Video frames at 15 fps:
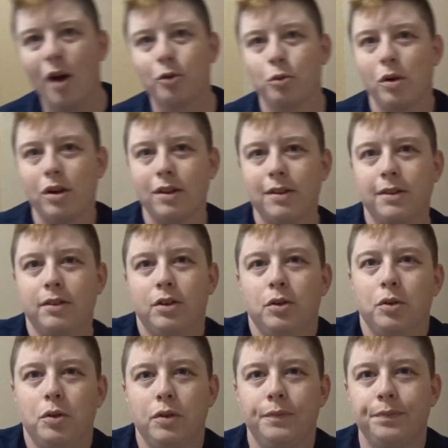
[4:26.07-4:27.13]
walking
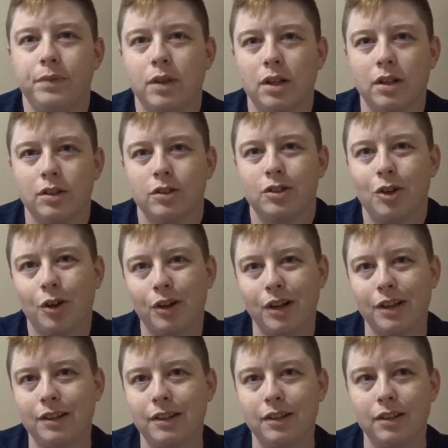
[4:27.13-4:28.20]
through
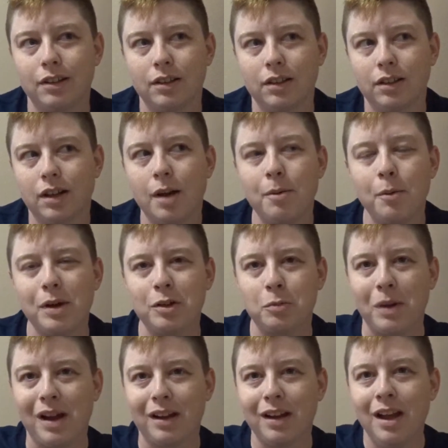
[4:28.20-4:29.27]
Target a couple weeks
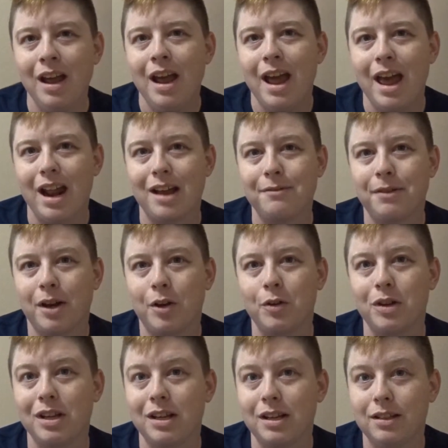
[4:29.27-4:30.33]
back, and I found
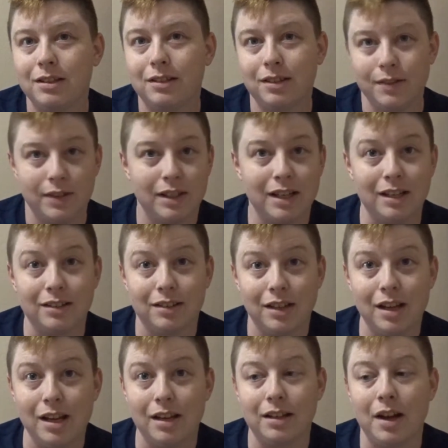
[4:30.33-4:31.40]
Stephen King's
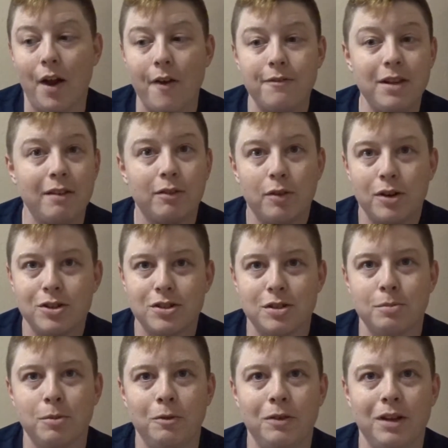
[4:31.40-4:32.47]
It. Now, I've never watched the
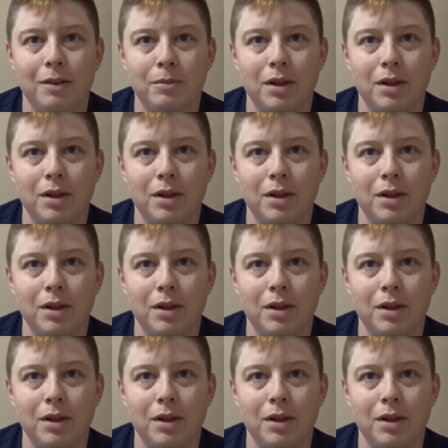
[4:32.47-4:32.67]
movie.